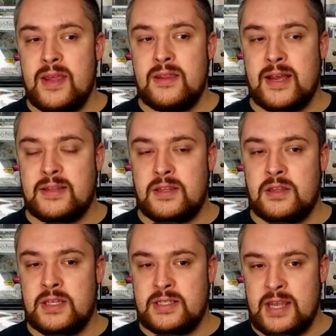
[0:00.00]
that
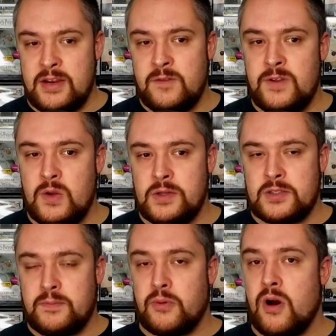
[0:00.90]
this interview
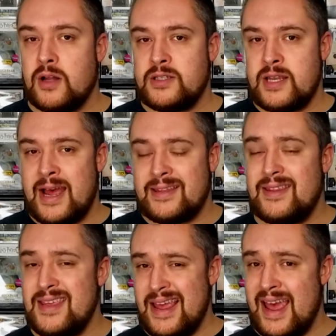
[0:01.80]
is brought at
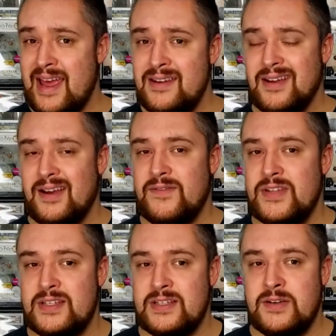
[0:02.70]
the end of
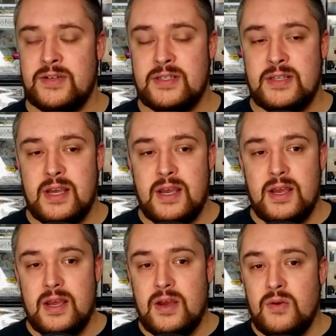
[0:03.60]
the series
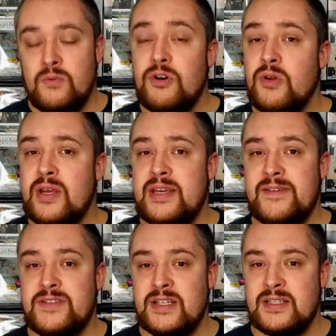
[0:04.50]
really
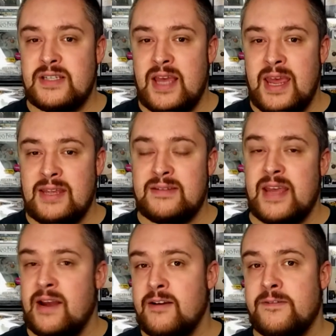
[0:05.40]
gives it a
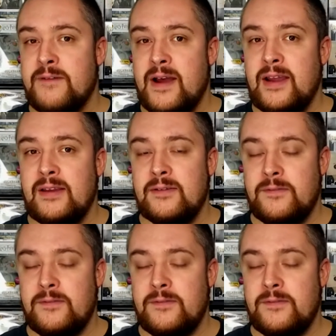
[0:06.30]
terrifying